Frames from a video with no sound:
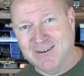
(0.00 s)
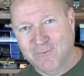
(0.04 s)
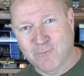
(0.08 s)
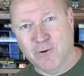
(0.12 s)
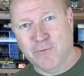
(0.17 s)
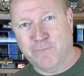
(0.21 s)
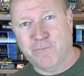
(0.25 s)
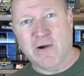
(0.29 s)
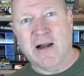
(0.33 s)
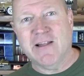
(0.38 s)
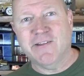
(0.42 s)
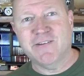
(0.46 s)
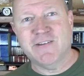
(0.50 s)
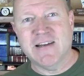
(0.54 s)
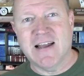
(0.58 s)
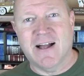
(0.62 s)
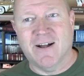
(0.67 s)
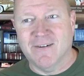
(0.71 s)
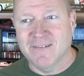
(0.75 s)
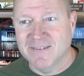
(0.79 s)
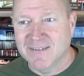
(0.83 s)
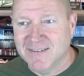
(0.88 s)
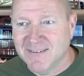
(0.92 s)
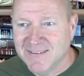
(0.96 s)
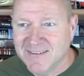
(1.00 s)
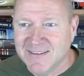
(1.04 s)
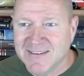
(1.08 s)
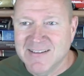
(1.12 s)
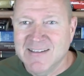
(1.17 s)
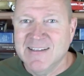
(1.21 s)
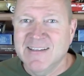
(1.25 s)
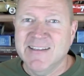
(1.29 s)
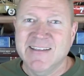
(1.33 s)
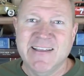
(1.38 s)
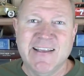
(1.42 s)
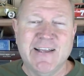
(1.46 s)
We're friends now.
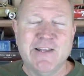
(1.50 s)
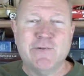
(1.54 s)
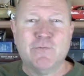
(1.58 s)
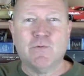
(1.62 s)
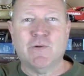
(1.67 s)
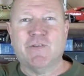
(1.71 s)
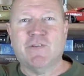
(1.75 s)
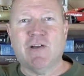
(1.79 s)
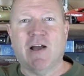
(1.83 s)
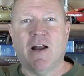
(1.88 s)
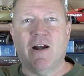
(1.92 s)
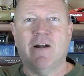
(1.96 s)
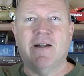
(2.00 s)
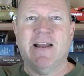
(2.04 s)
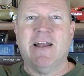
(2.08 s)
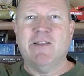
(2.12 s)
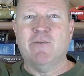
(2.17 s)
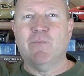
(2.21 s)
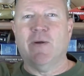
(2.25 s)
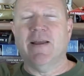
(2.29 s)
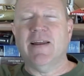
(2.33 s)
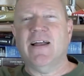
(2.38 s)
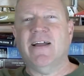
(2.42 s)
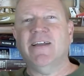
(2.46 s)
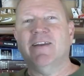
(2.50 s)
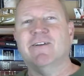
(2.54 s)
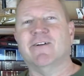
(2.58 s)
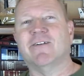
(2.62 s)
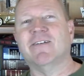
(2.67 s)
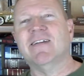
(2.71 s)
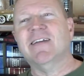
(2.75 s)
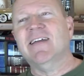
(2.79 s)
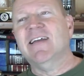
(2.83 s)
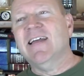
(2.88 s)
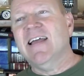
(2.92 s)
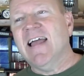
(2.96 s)
He's retired. Hey, Dwayne, how you
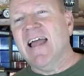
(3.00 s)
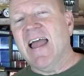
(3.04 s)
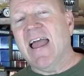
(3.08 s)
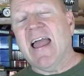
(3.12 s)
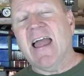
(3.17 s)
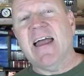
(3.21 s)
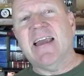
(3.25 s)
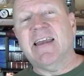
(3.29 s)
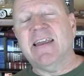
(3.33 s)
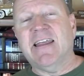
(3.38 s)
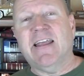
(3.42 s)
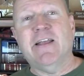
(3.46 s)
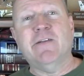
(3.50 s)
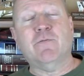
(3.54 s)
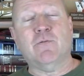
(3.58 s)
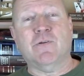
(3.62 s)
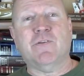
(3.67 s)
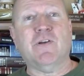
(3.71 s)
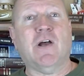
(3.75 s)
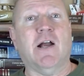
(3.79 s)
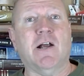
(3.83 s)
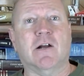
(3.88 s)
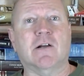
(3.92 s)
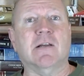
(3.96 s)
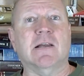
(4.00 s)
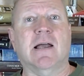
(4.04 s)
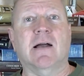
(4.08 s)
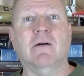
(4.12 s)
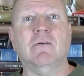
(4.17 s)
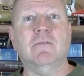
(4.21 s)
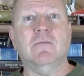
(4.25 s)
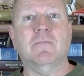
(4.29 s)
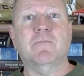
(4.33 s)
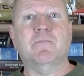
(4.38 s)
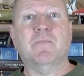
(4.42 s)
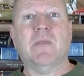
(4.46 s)
doing? And he's retired
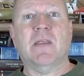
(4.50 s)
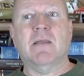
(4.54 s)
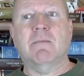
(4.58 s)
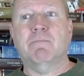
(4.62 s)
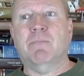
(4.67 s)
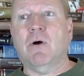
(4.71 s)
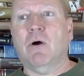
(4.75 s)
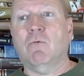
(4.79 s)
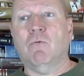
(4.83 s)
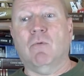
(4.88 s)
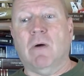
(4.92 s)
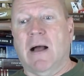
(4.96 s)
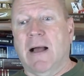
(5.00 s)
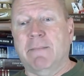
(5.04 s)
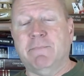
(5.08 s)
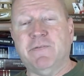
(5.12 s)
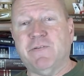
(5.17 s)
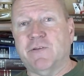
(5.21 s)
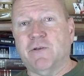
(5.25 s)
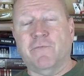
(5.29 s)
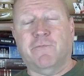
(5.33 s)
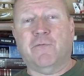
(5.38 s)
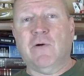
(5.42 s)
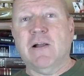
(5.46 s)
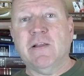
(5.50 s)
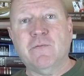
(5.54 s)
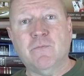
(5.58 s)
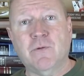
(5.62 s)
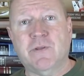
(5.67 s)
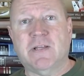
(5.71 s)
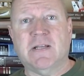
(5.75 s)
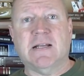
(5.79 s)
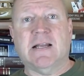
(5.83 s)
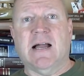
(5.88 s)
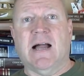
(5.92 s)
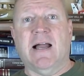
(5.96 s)
now, but I'm still friends
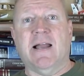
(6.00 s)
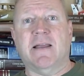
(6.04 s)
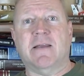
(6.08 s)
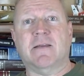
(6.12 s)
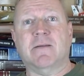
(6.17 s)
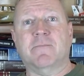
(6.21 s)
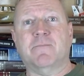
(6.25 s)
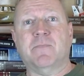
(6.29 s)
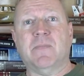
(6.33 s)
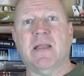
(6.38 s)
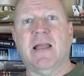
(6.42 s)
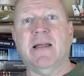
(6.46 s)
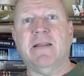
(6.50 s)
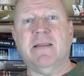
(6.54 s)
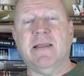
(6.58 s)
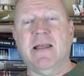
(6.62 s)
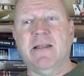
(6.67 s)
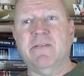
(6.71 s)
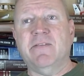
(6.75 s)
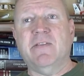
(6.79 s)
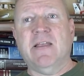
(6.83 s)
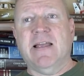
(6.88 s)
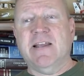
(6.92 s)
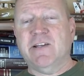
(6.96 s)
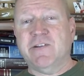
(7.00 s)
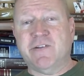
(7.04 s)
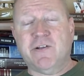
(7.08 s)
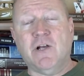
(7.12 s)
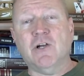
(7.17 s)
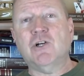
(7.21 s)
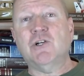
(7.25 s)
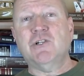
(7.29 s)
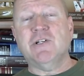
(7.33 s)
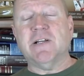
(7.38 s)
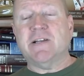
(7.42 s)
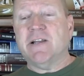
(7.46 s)
with the guy. And they just
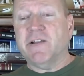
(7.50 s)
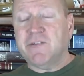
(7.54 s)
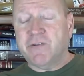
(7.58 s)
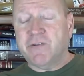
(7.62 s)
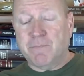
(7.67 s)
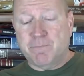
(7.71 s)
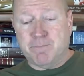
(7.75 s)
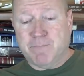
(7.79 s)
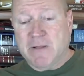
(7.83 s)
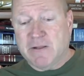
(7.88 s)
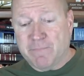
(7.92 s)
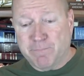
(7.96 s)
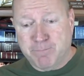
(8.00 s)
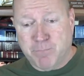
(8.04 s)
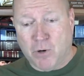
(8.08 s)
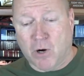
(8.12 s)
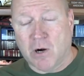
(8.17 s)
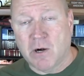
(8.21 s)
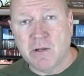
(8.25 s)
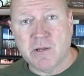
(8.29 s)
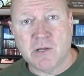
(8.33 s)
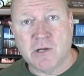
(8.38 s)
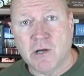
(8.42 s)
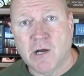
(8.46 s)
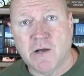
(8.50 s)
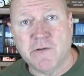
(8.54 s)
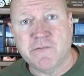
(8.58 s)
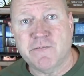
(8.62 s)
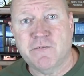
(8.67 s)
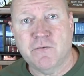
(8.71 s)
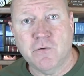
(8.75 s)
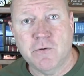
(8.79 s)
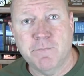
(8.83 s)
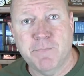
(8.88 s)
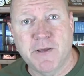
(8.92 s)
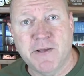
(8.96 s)
understand that's part of the cost
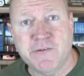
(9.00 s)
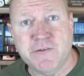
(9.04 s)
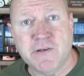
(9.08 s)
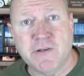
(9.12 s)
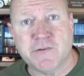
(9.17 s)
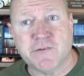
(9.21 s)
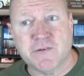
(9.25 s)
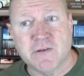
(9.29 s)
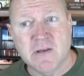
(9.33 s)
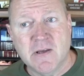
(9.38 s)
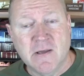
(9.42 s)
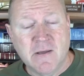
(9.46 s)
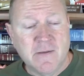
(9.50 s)
of doing business.